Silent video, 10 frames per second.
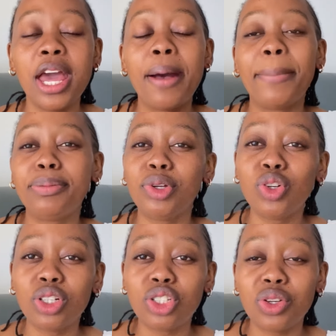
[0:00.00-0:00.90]
But
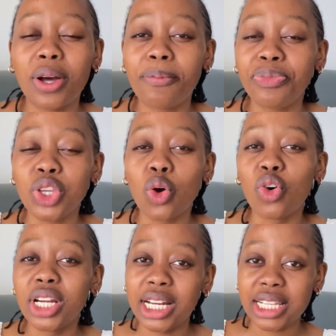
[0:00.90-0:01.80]
because you are
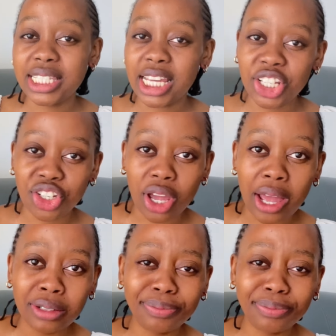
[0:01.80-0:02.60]
on anesthesia,